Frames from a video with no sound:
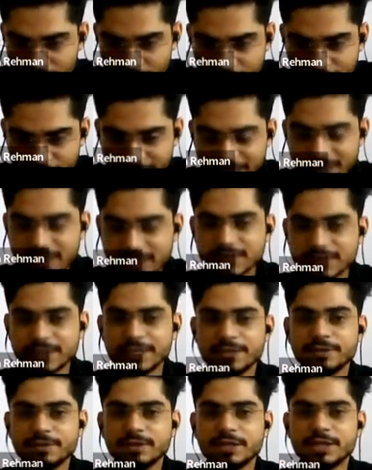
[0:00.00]
we are
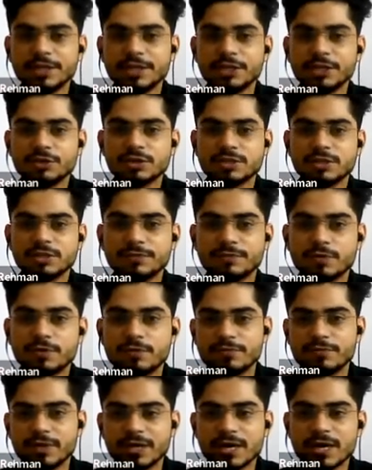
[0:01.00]
studying continuously
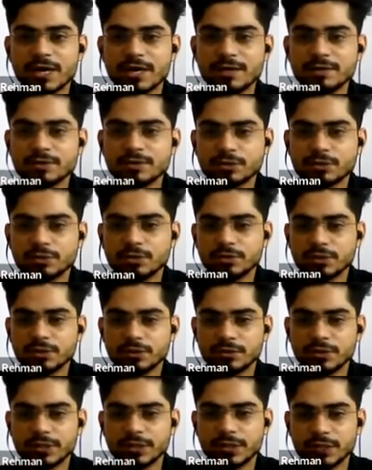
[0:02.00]
from 1 hour. So
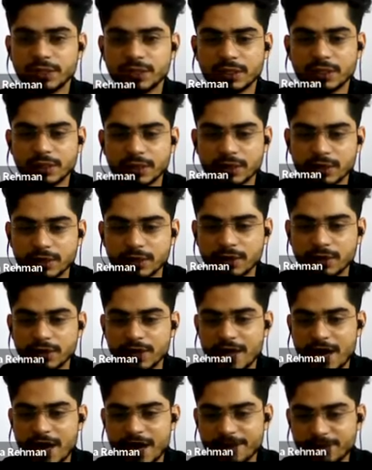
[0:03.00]

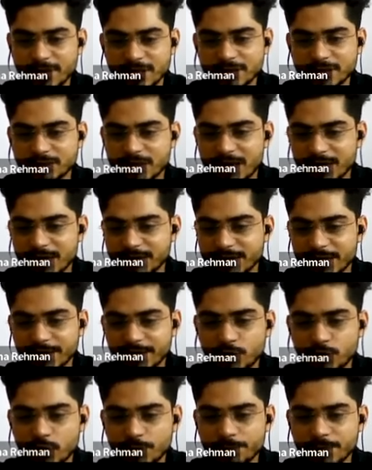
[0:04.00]
I will start that
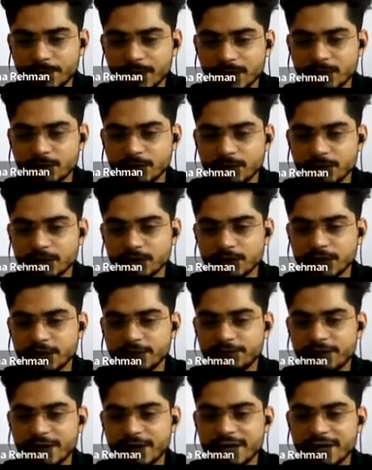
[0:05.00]
topic,
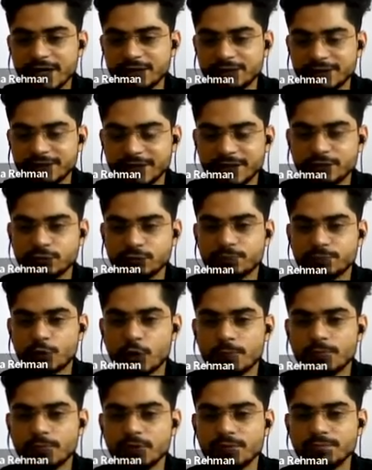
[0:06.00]
infinite series
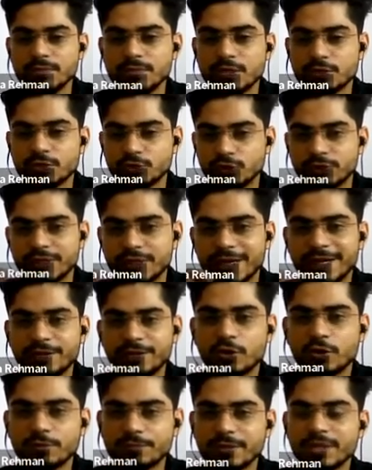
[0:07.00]
problem. So that
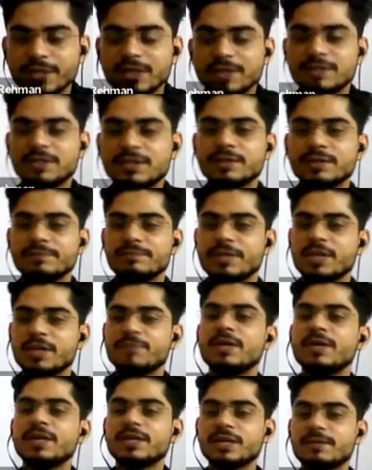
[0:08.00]
topic is
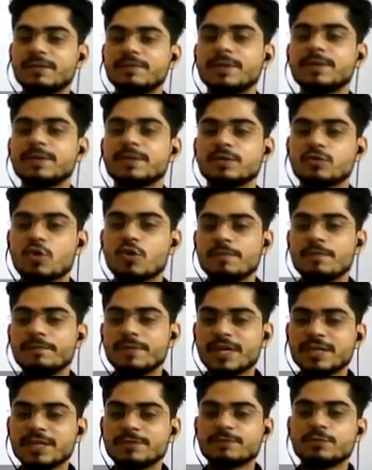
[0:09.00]
maybe little bit
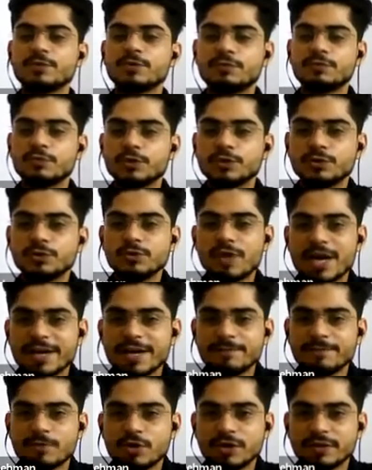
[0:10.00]
complex for you.
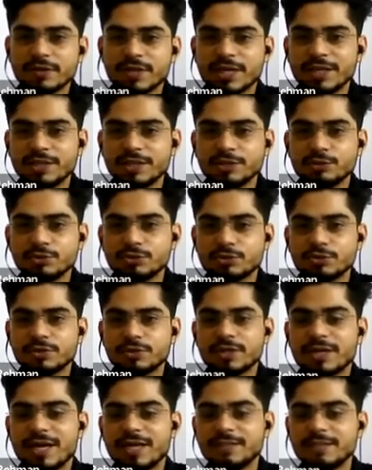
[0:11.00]
I want that you should
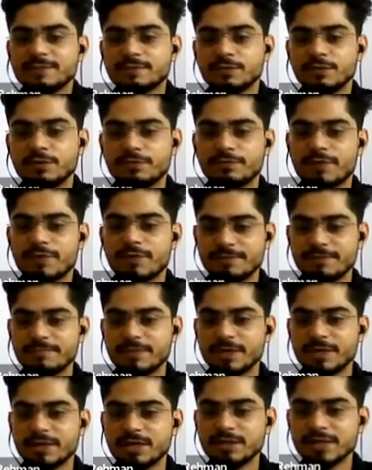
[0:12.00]
relax for 5
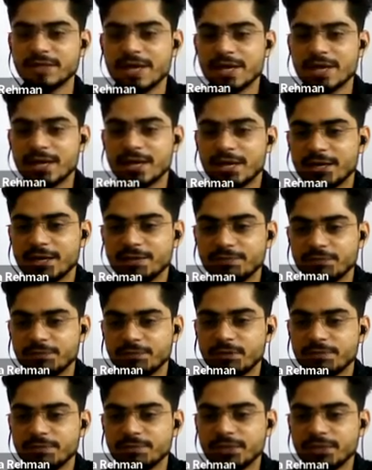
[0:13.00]
minutes and we
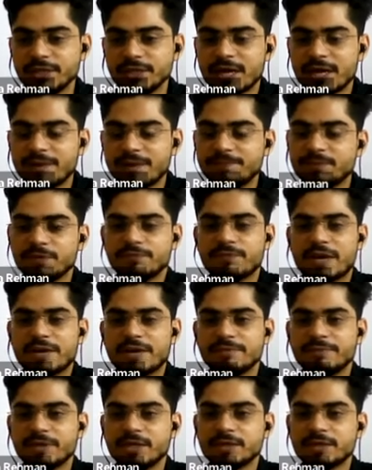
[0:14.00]
will meet after
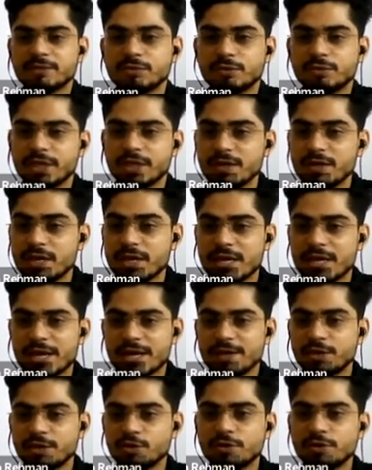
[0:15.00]
5 minutes. Okay,
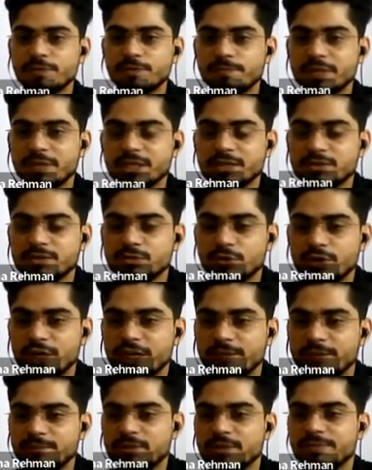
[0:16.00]
and please don't
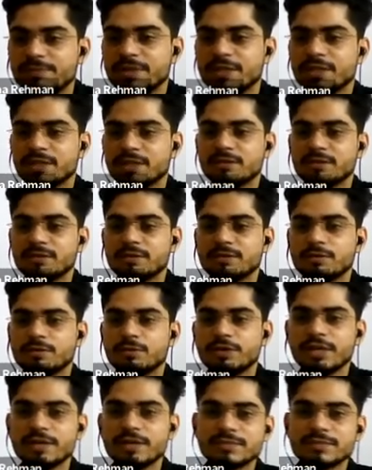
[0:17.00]
leave the meeting.
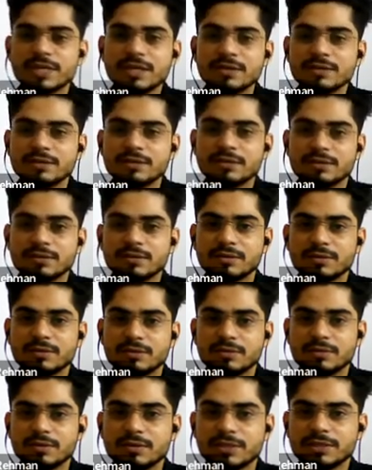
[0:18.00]
Okay, Hamza,
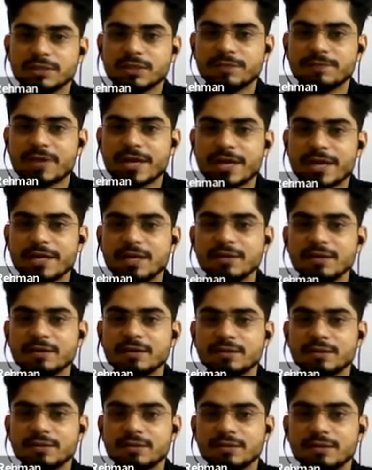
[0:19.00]
is it fine now?
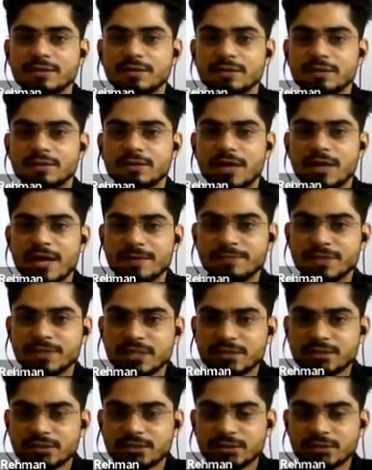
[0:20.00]
I'm
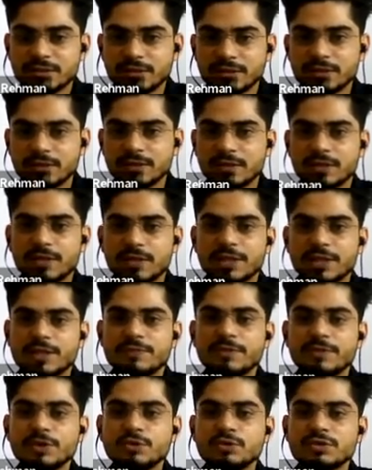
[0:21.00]
just
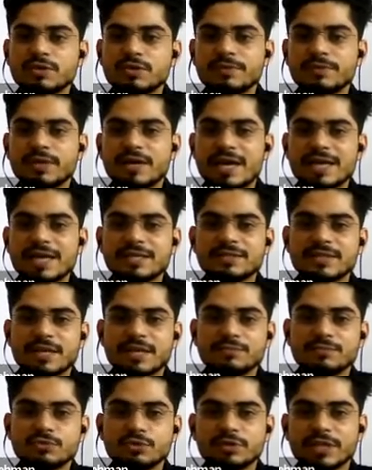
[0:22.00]
giving you some relaxed
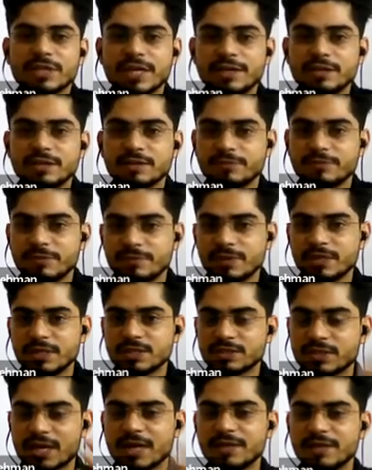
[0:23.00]
time so that we will
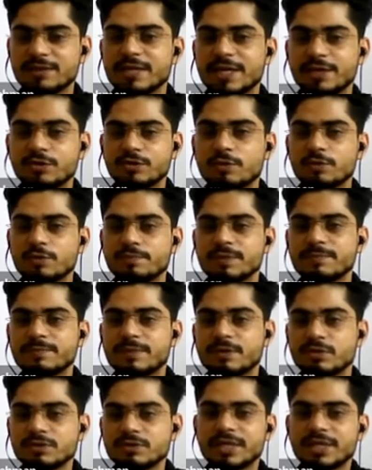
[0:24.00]
start that topic
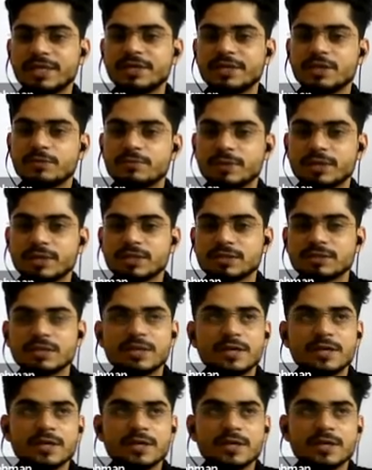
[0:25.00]
because that topic is